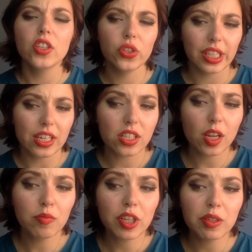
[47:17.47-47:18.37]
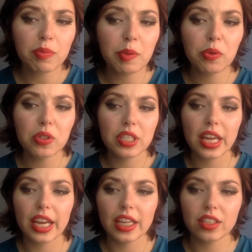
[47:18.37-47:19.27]
you said sometimes people
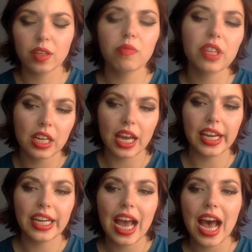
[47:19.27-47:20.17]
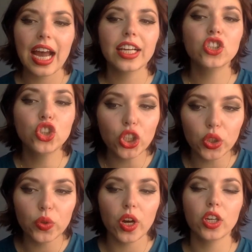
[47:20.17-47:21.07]
say something like, I
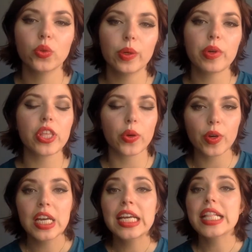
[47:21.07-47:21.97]
do agree with you.